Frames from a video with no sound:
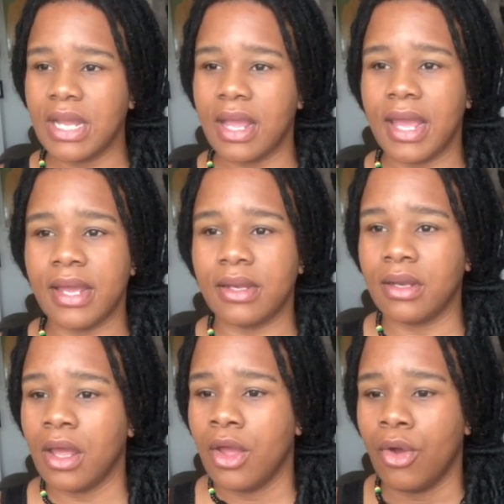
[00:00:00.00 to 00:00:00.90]

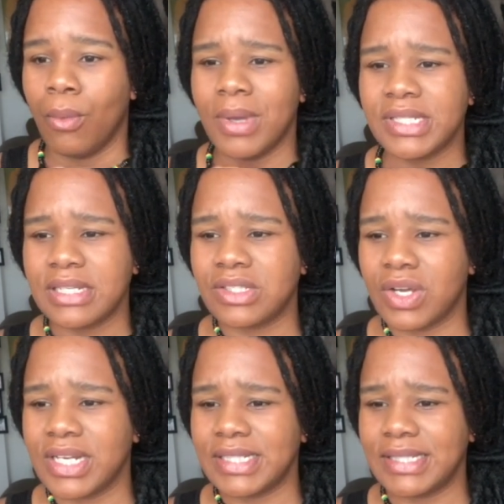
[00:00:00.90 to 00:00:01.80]
And once I
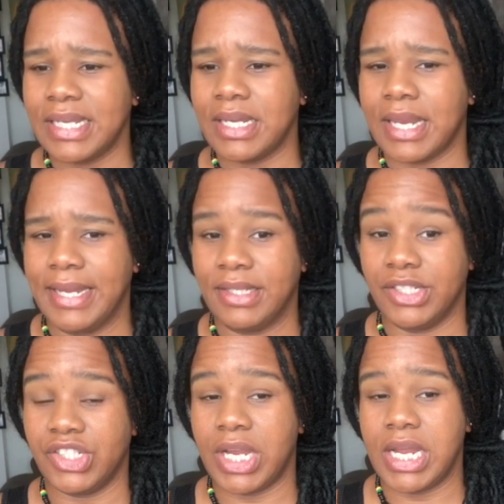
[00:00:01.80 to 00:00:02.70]
started seeing like the
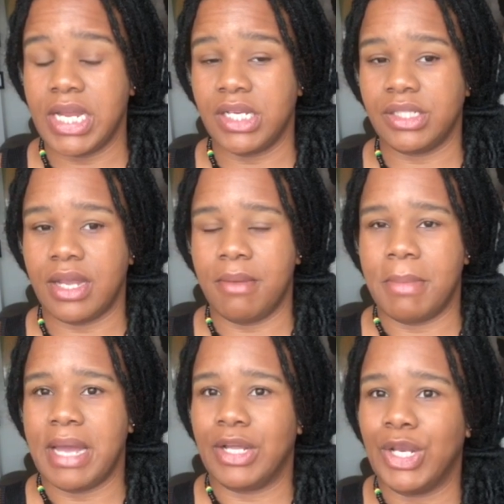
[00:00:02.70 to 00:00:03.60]
change in
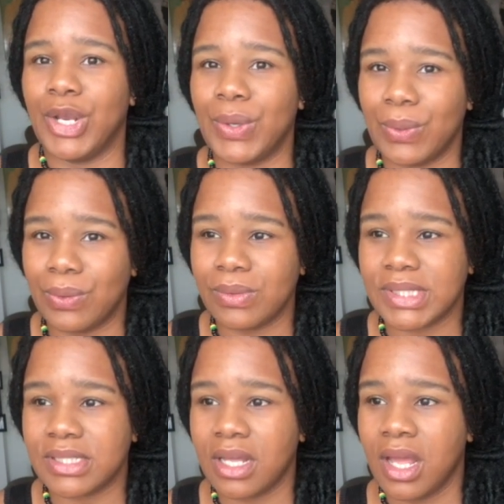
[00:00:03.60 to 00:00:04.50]
my
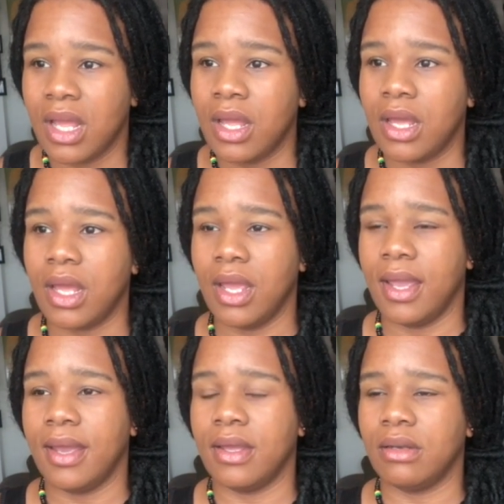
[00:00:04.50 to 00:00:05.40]
clothes
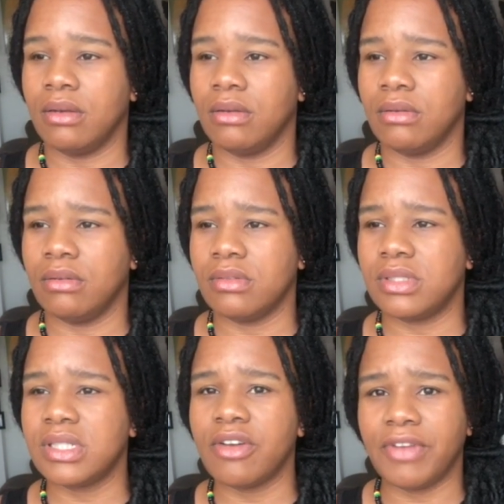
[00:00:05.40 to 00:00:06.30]
and
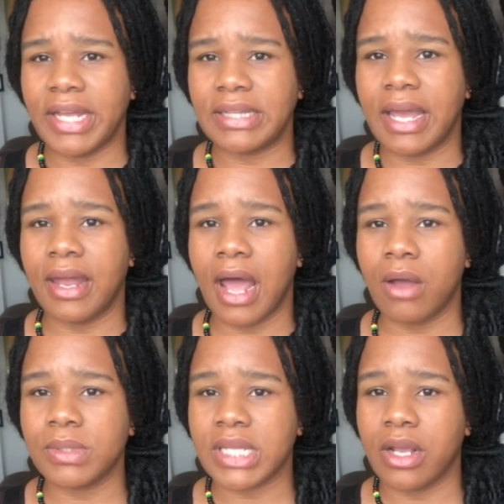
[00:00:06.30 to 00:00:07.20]
stuff like that, I
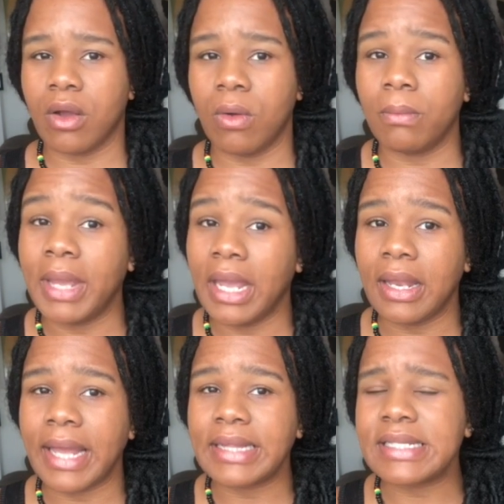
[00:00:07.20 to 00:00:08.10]
was like, oh man,
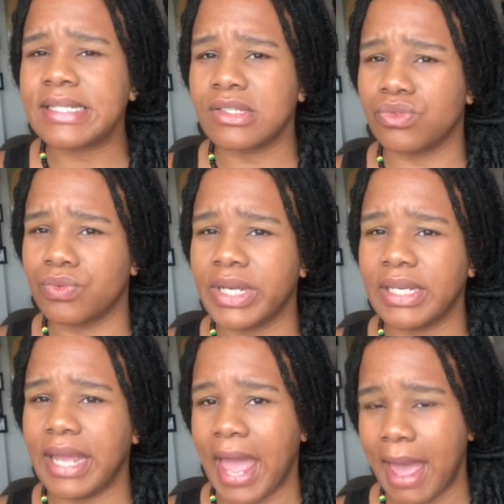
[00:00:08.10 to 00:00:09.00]
like this is
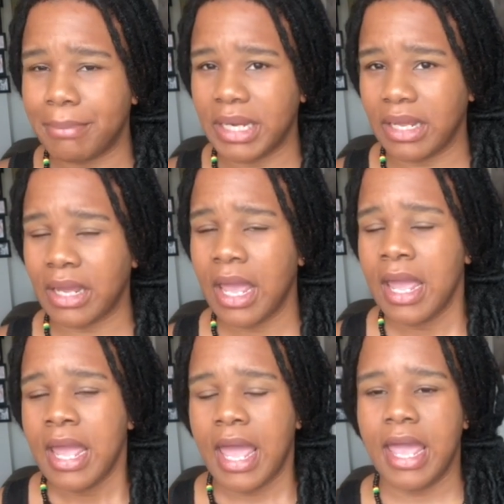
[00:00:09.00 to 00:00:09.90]
really happening.
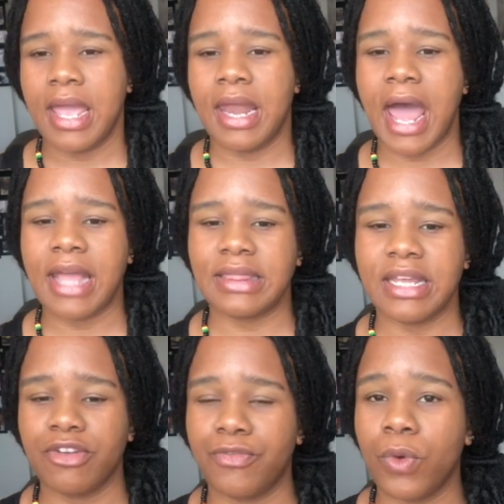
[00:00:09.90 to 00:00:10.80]
And I
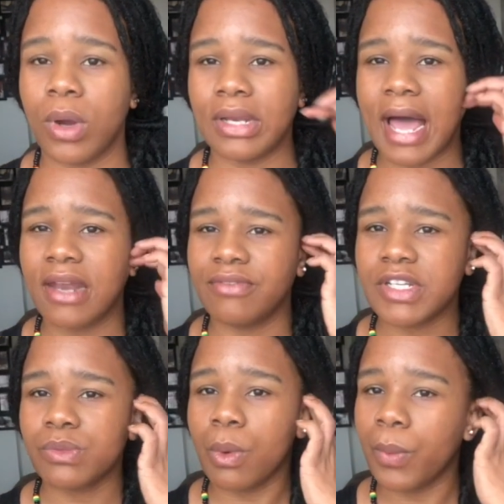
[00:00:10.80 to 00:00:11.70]
think for a lot of
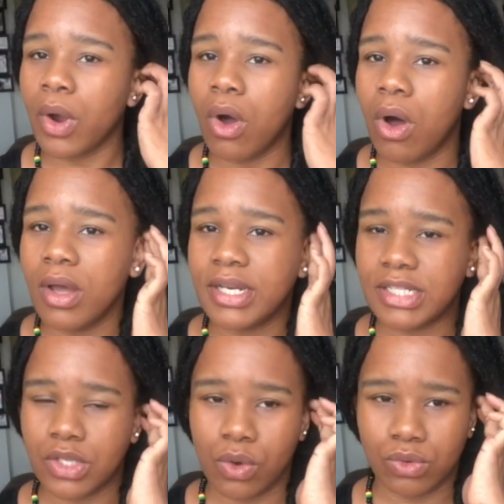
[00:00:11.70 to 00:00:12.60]
us, when we're on
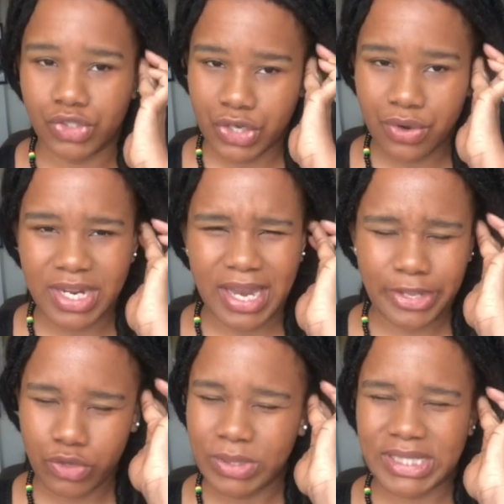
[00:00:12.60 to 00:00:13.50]
this whole journey,
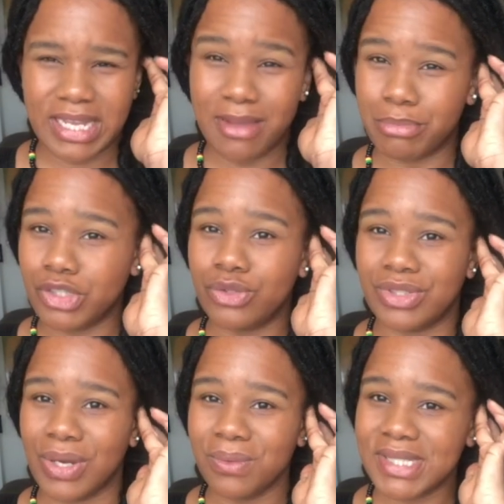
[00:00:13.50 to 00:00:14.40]
like you see it, but you
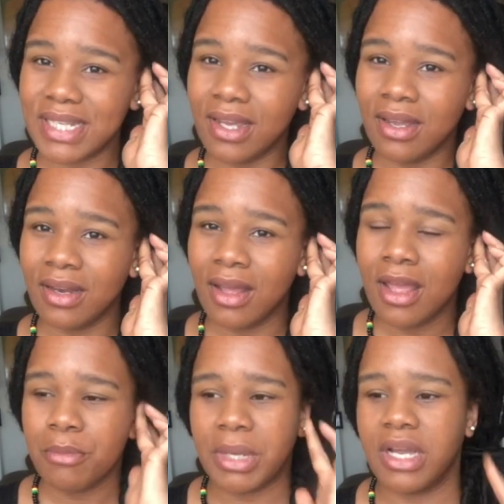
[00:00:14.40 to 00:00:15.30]
don't see it.
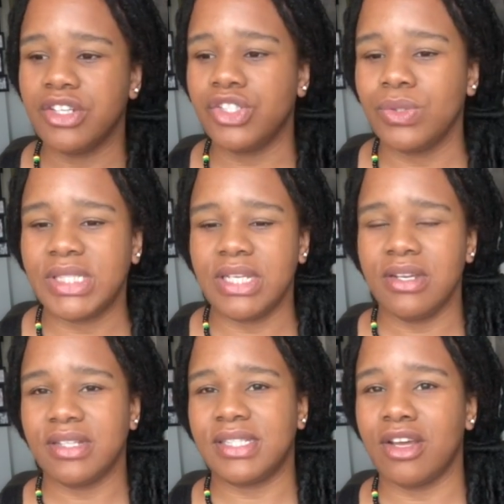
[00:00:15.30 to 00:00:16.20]
Because you see
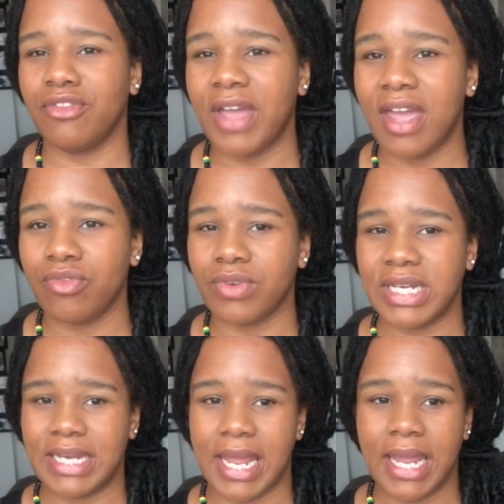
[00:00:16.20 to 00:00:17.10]
yourself every
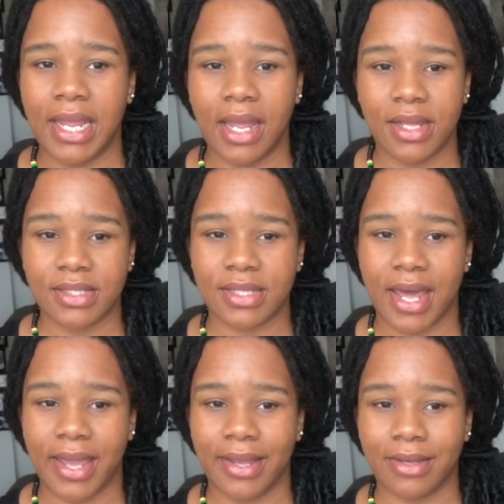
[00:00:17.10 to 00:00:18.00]
day, it's
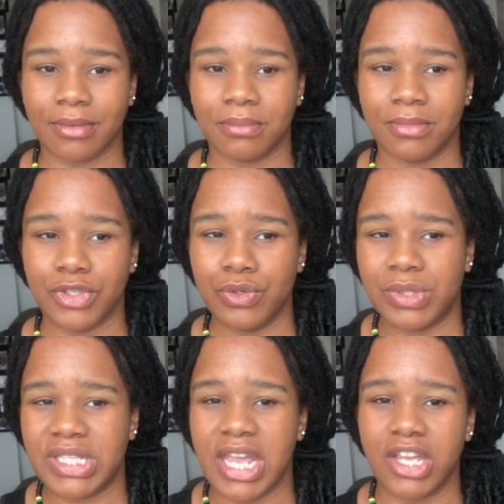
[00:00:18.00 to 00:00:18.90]
like you
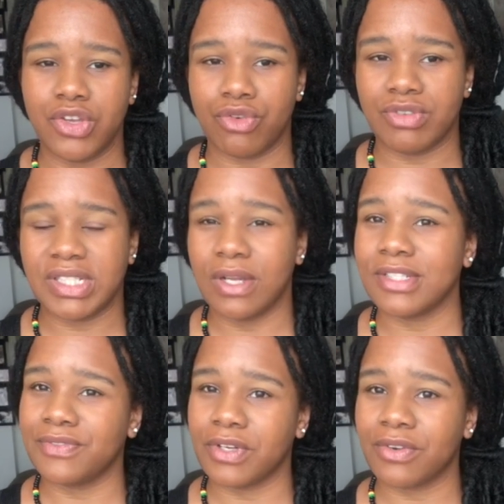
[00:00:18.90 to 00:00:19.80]
take your
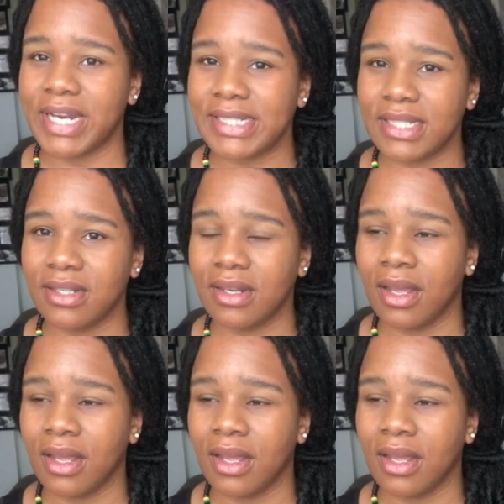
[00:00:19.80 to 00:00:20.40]
results for granted.